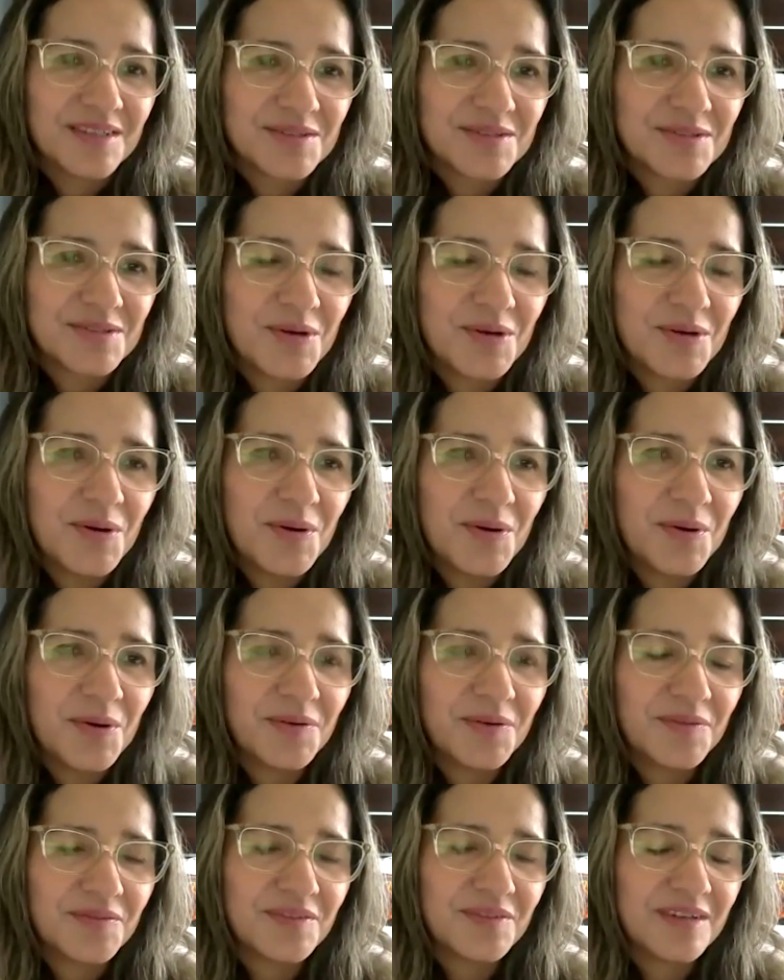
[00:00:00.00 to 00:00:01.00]

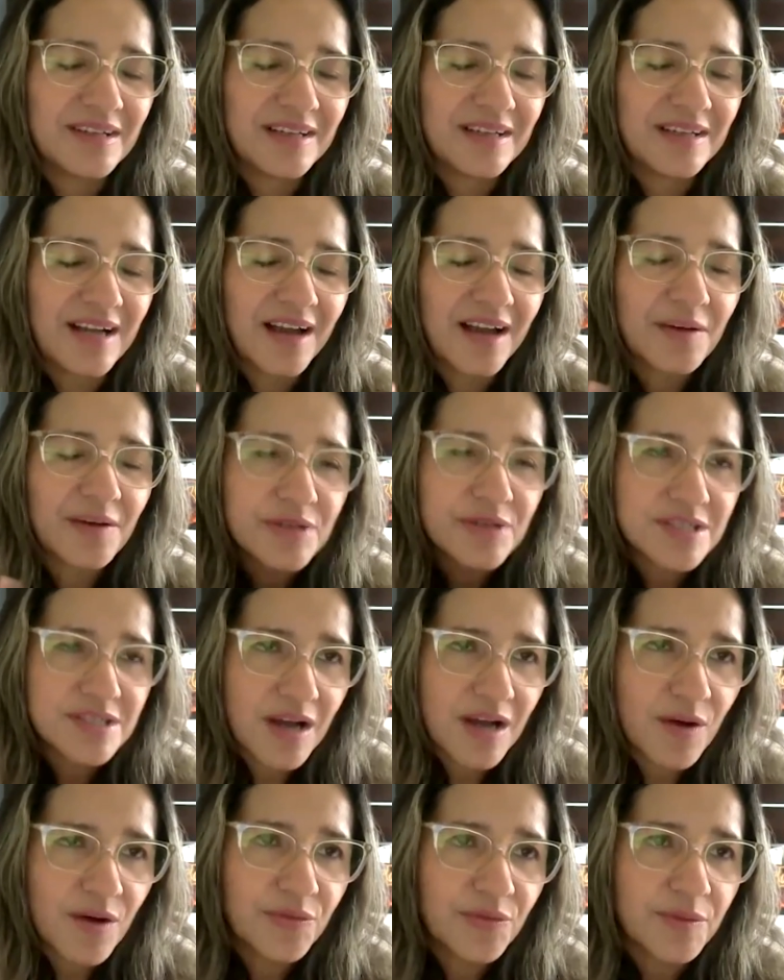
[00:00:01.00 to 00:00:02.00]
So I
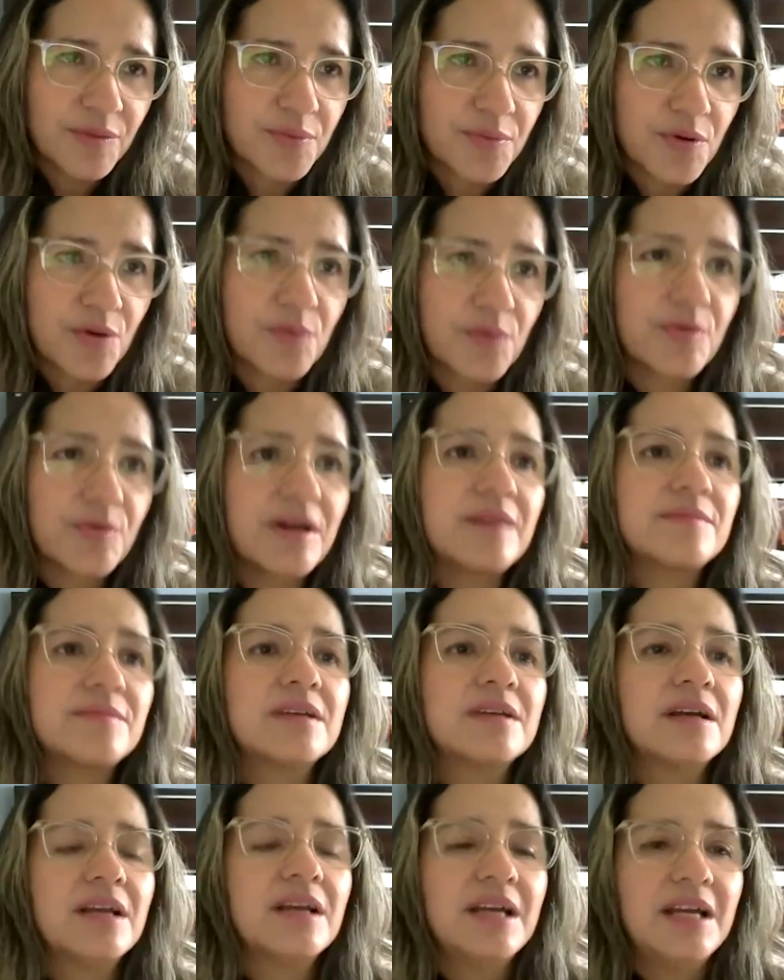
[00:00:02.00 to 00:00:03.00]
reach out the
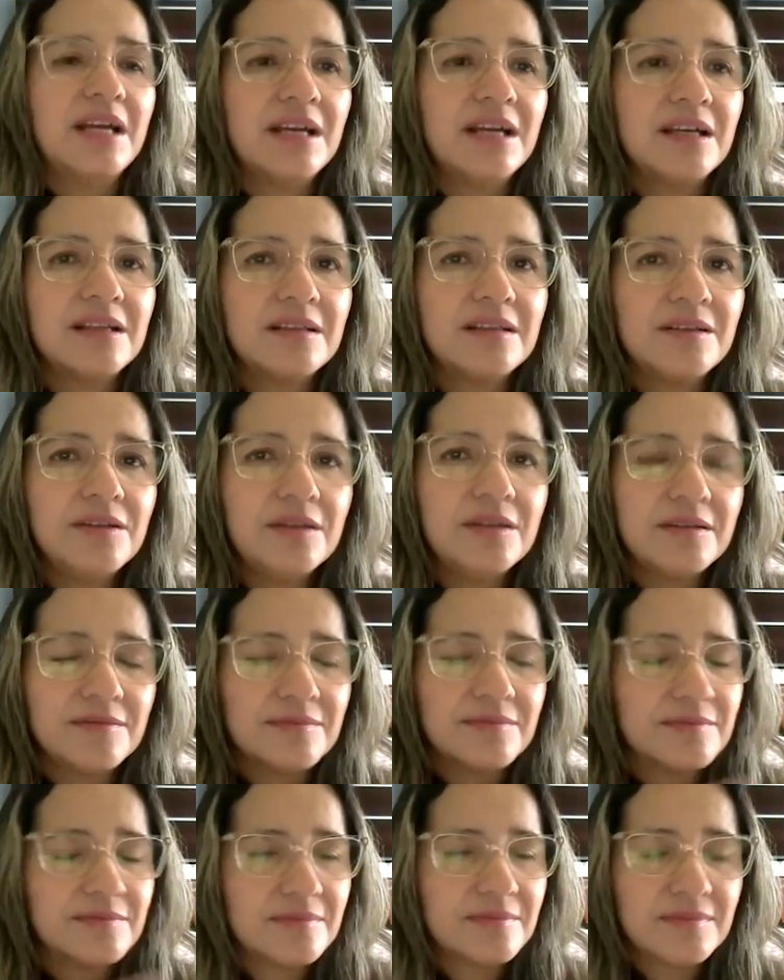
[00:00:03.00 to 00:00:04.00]
programs and
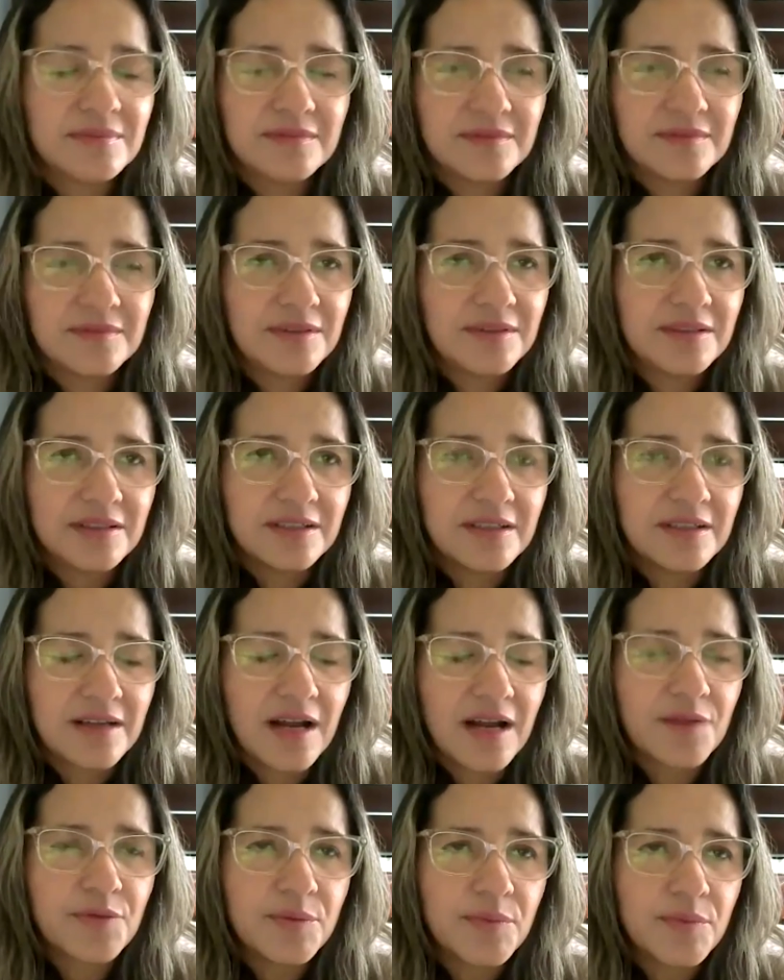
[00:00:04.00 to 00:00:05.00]

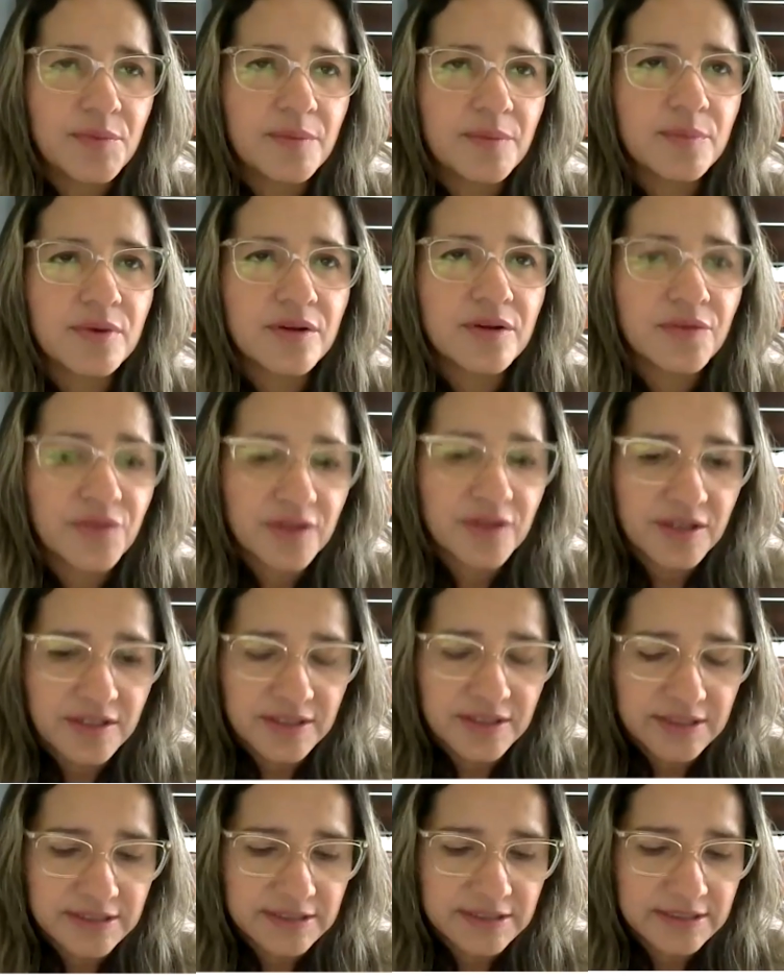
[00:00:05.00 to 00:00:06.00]
I remember
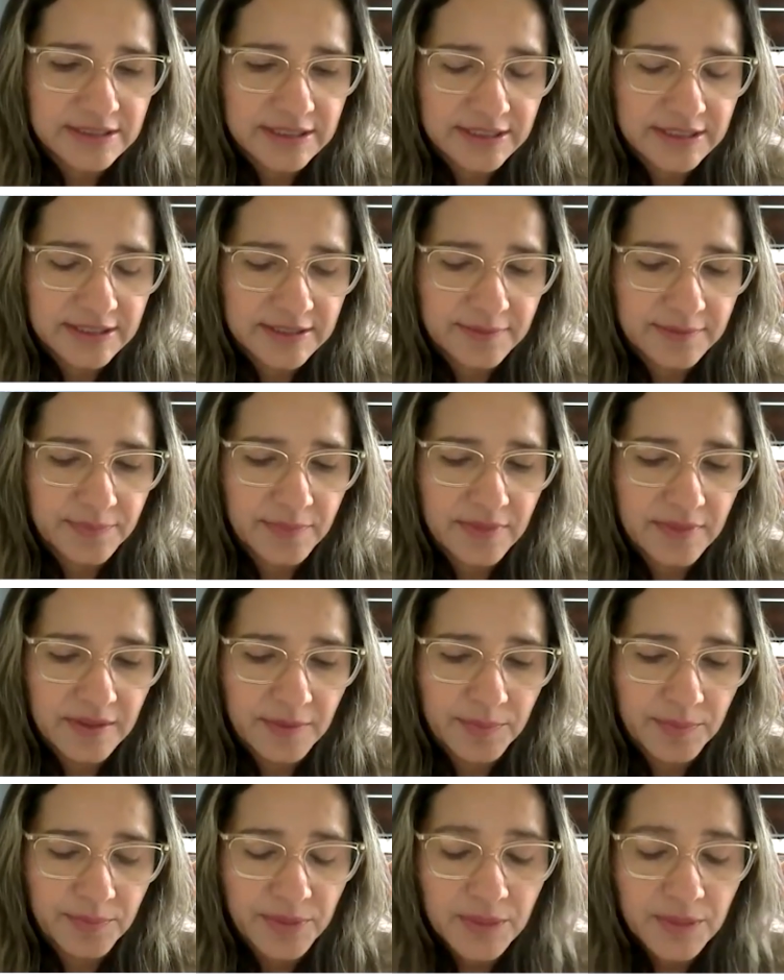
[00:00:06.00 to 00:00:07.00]
the
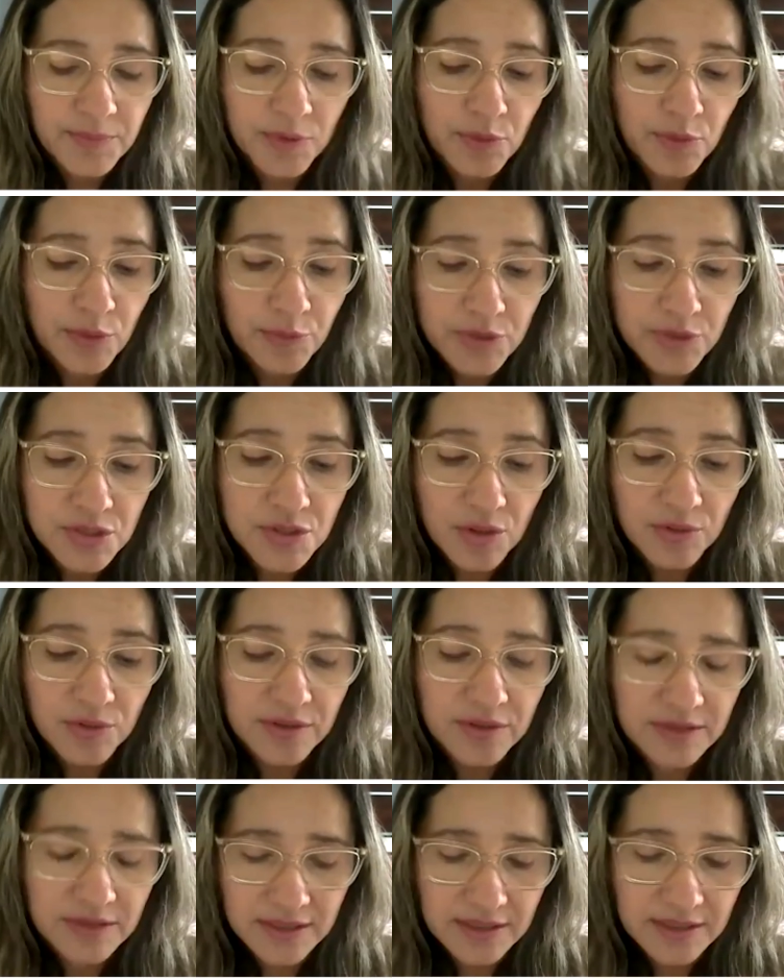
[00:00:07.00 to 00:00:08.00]
people when we
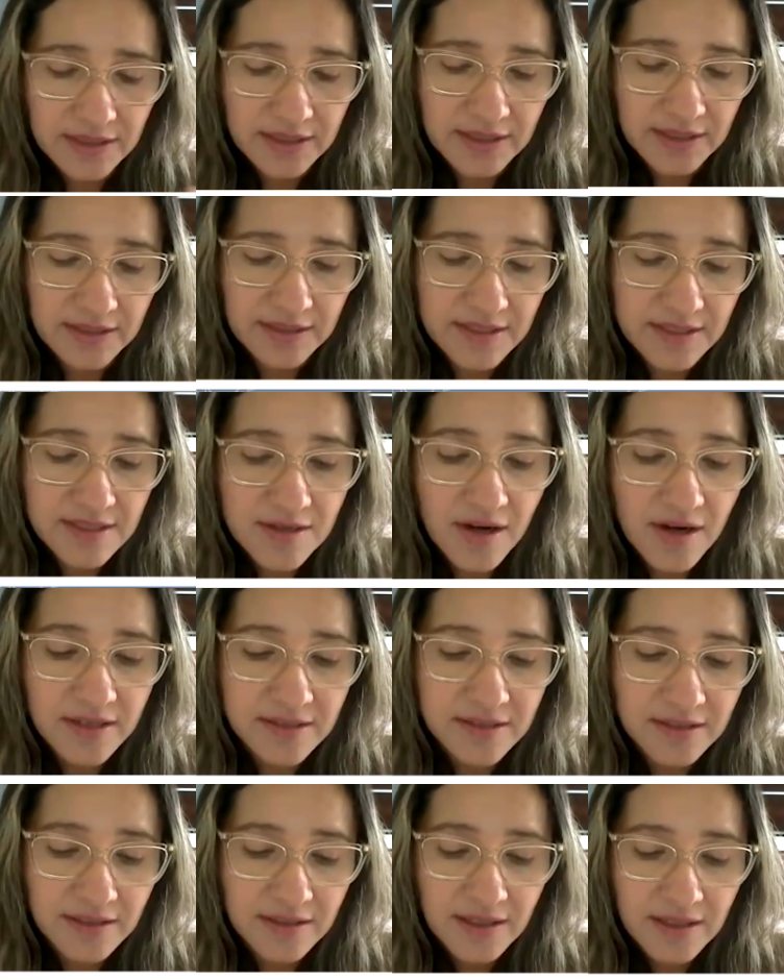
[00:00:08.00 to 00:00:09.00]
talk in
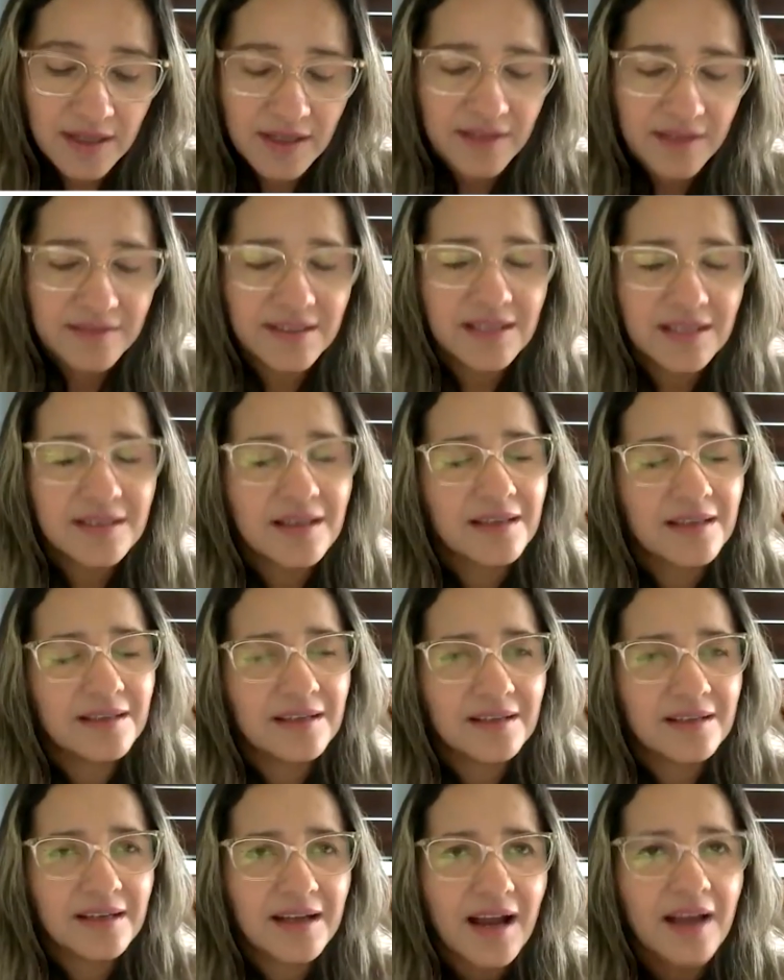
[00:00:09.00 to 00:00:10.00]
Sarti, they
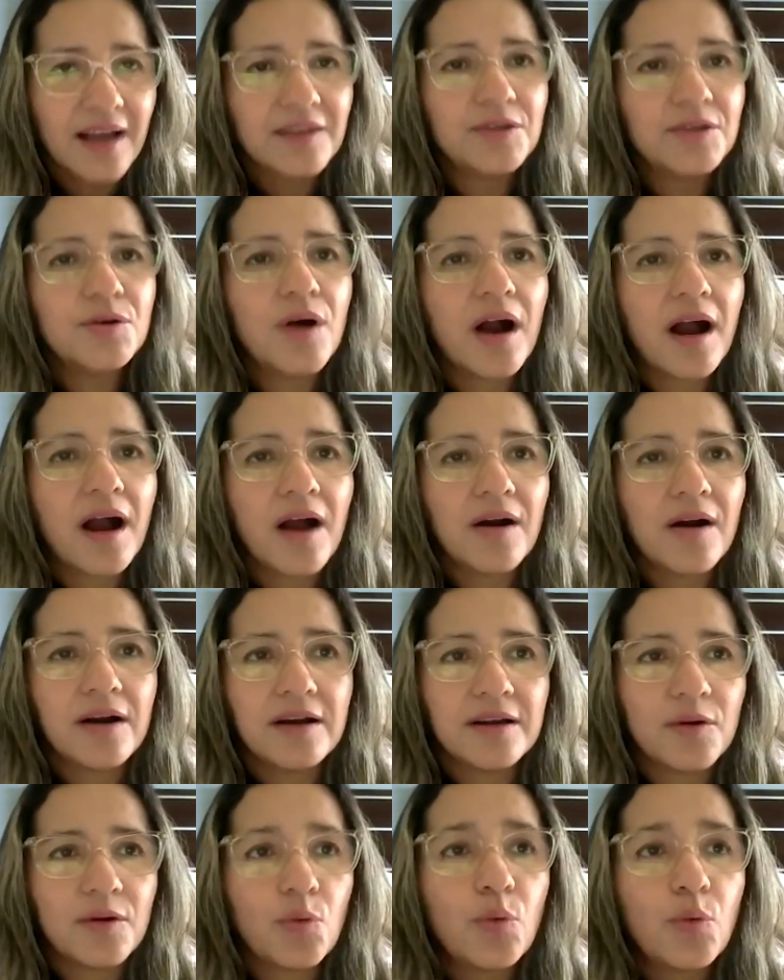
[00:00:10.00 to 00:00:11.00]
guide you
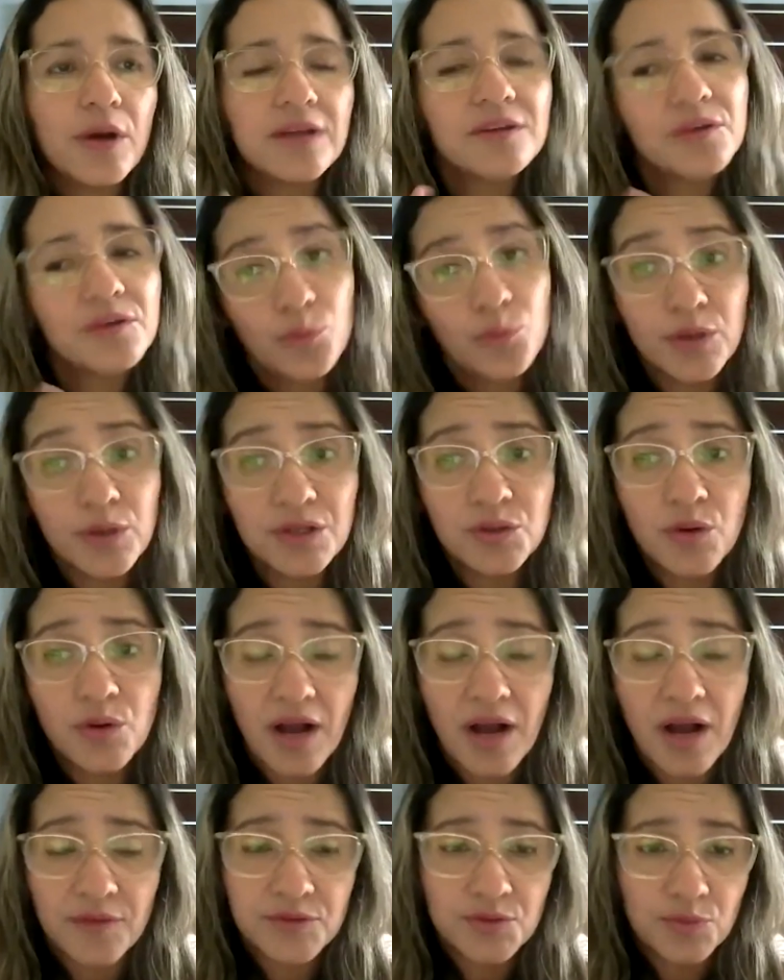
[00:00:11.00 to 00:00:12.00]
how, when you
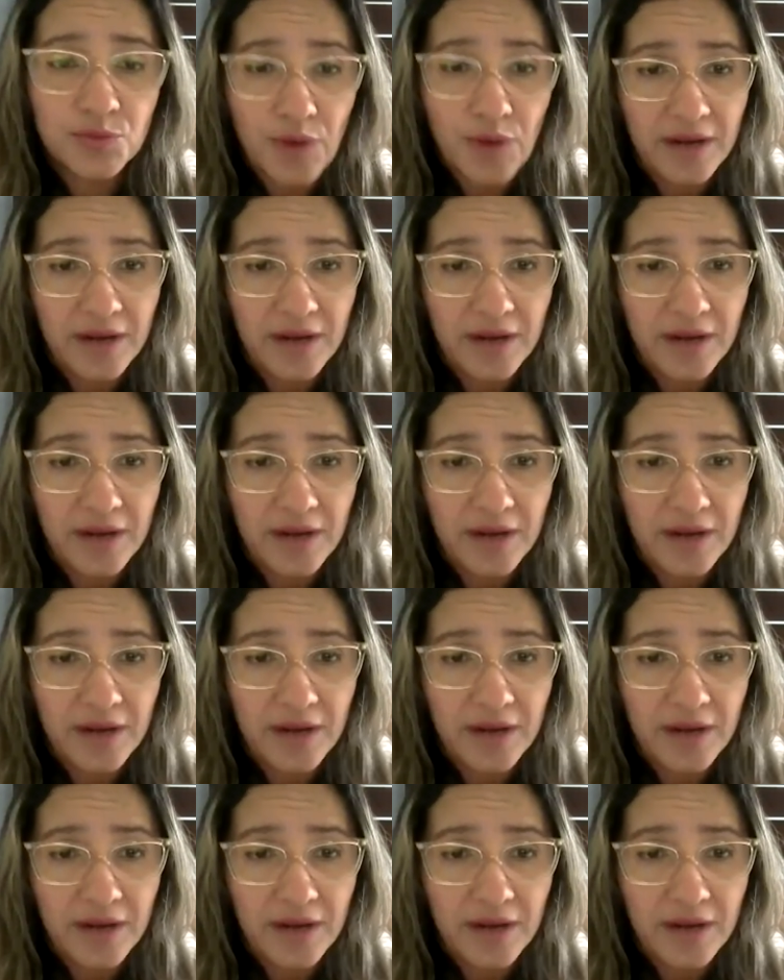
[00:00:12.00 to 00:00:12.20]
have to